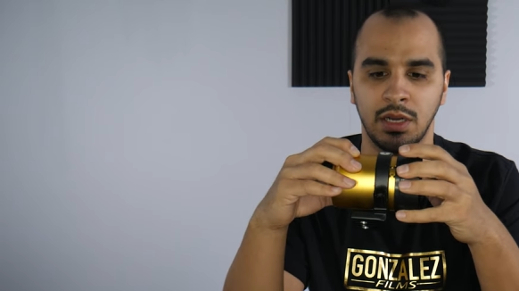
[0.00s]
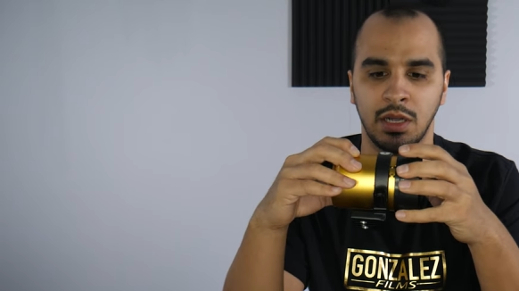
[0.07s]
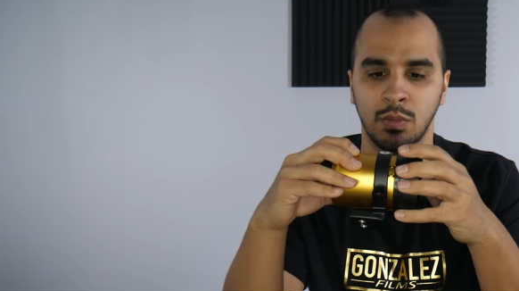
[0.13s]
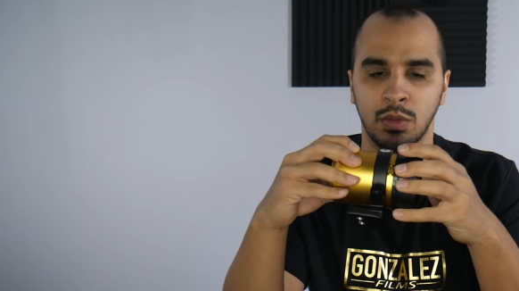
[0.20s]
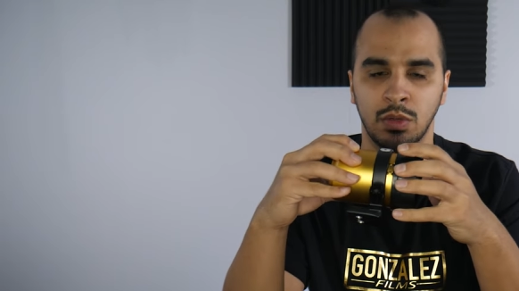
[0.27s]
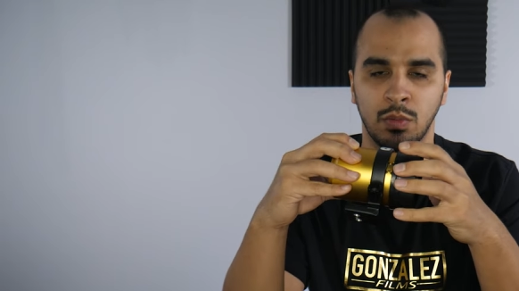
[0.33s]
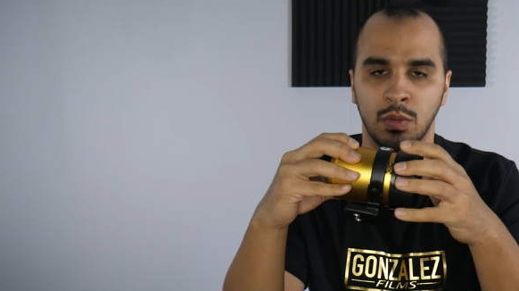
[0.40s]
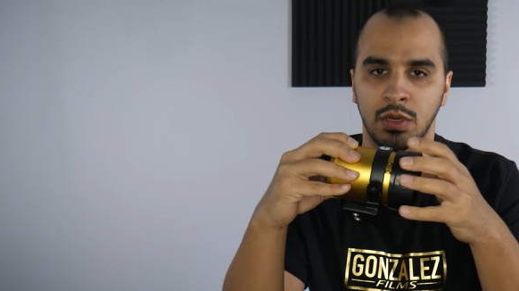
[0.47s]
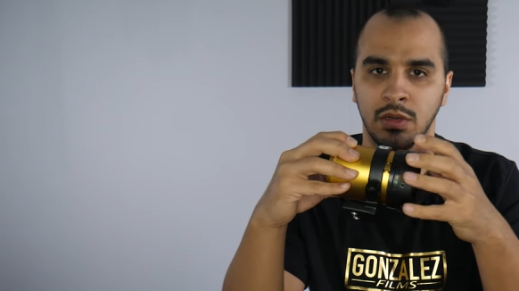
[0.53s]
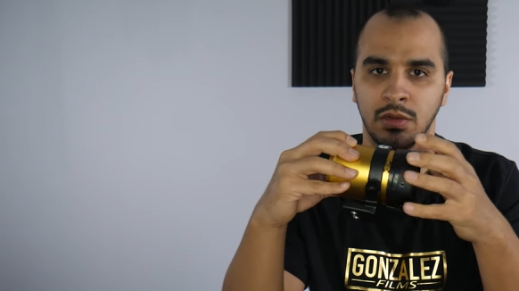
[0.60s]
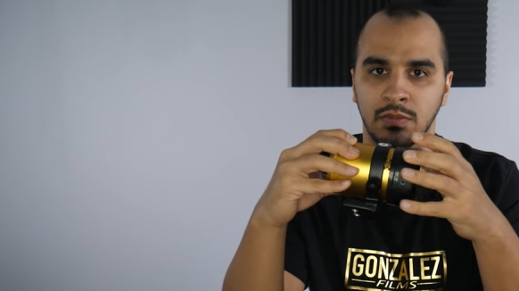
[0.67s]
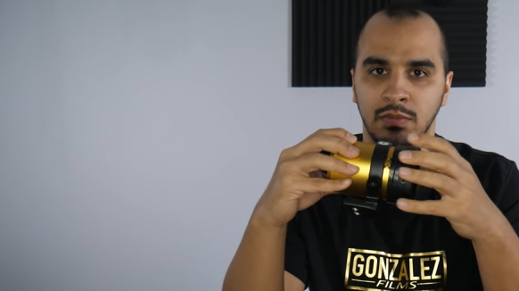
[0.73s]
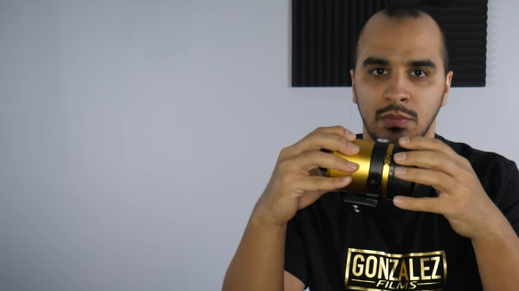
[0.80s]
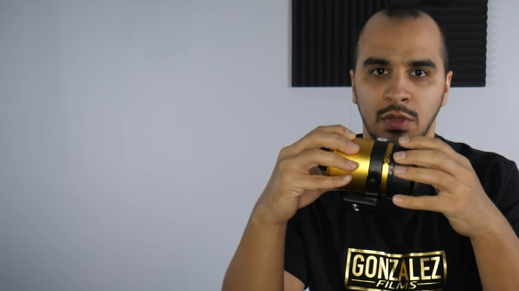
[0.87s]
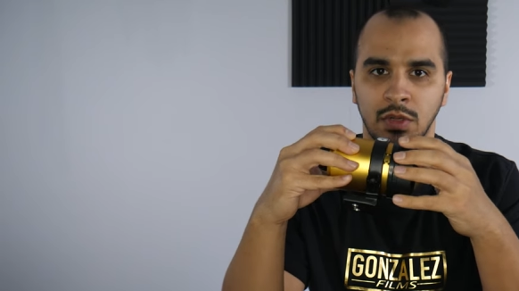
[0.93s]
I wouldn't want
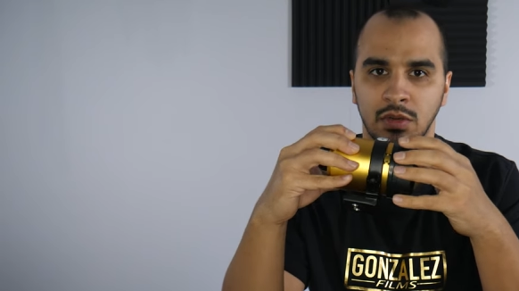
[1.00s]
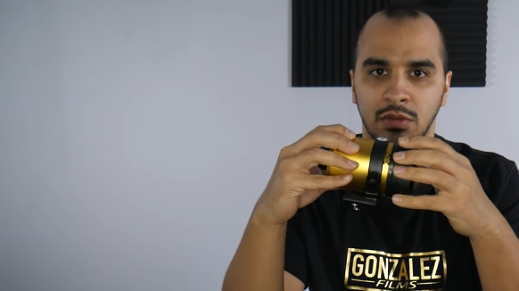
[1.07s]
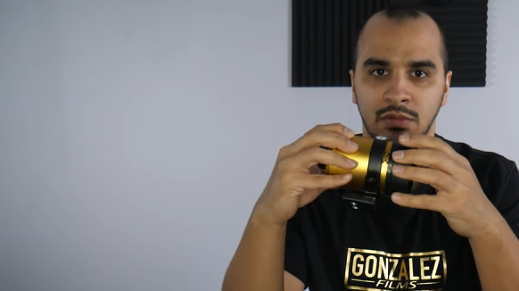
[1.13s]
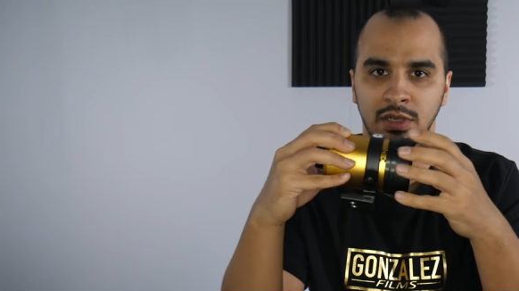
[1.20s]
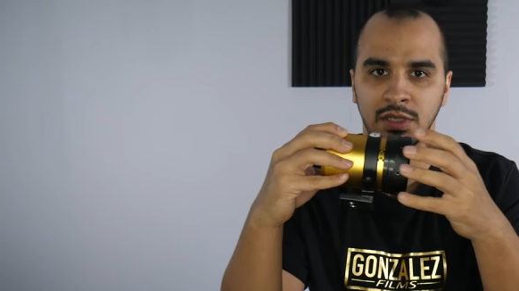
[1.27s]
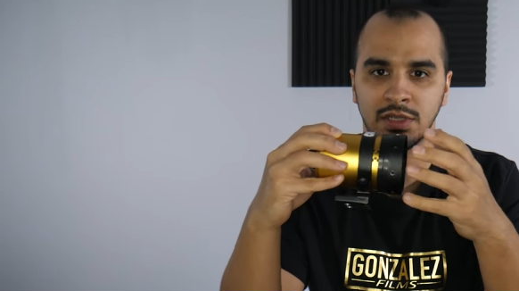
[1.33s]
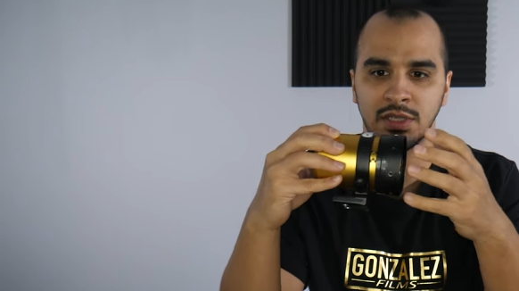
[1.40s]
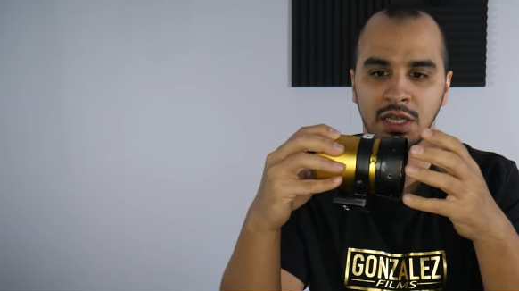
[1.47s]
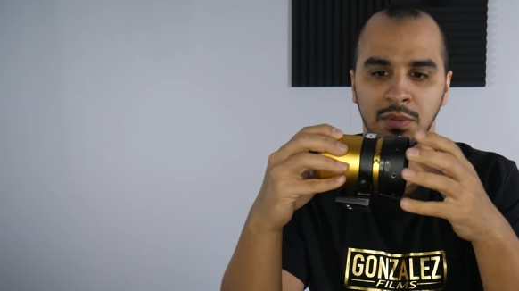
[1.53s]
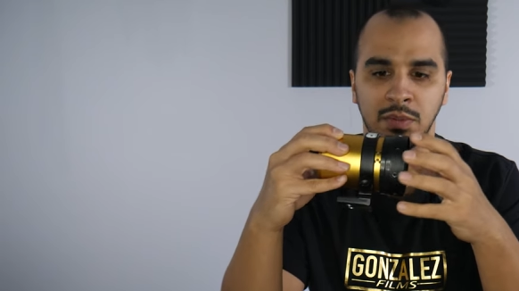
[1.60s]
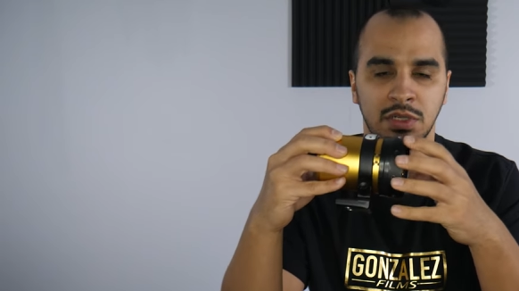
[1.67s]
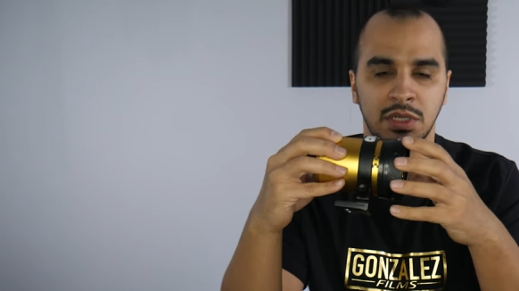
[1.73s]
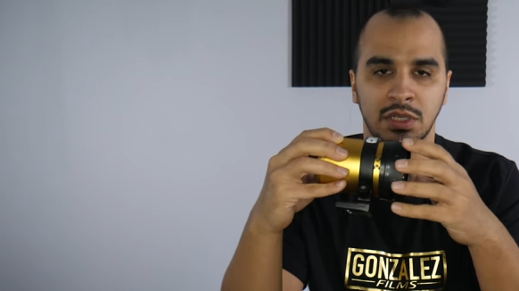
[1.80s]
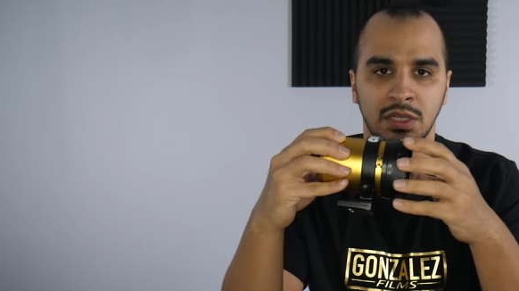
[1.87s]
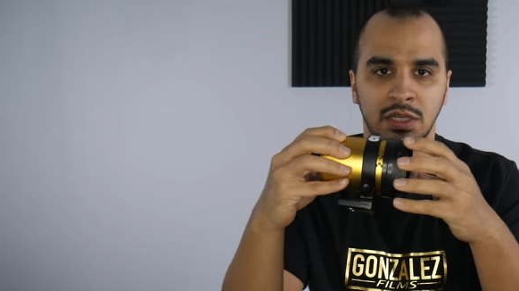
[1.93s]
to risk
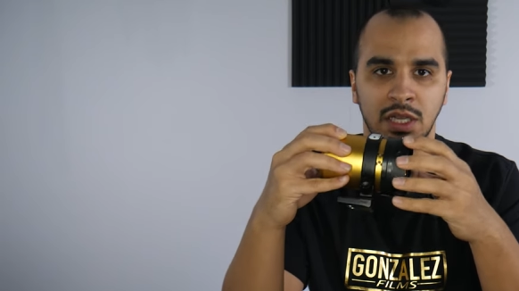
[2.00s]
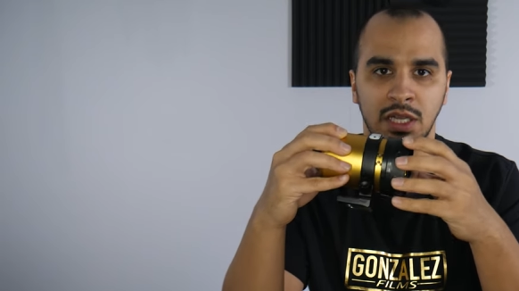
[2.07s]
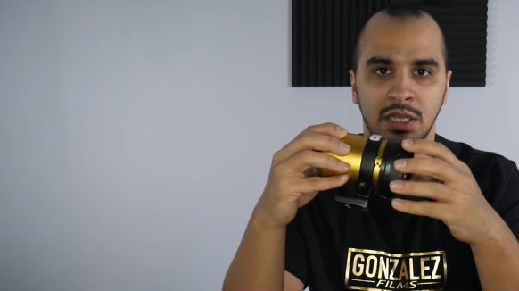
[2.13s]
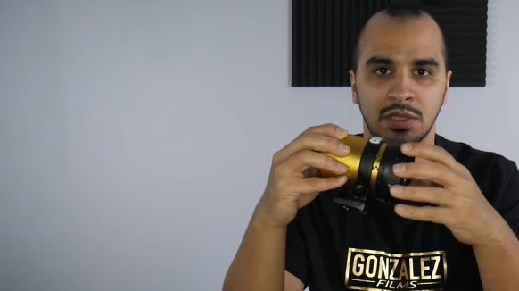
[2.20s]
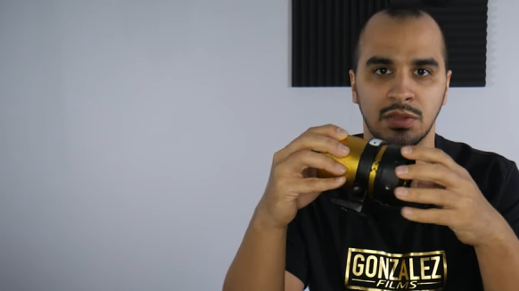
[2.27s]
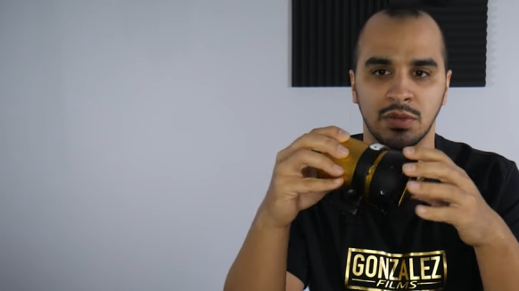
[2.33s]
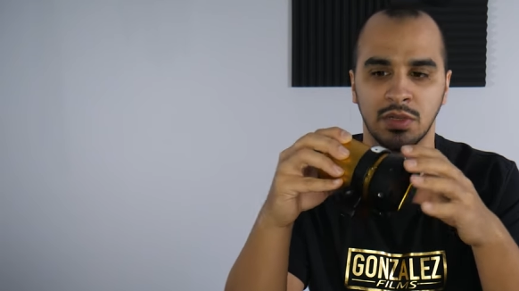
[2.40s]
damaging the lens